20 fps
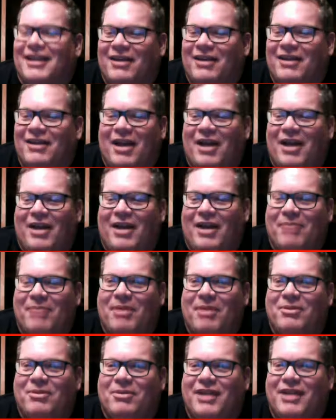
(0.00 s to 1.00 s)

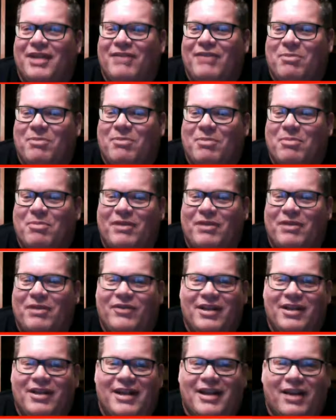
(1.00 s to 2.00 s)
I'm going to give him the benefit
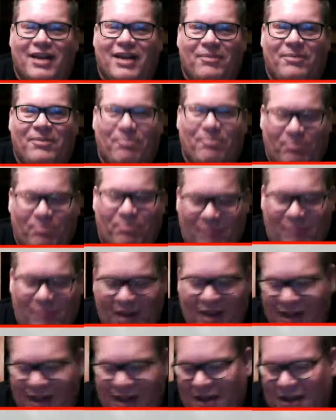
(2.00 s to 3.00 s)
of the doubt,
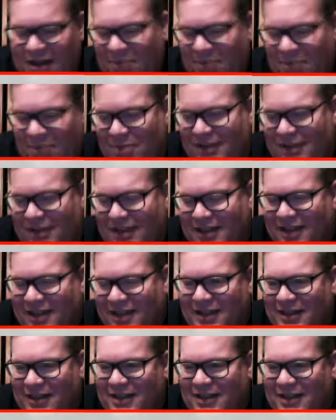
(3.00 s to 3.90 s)
but the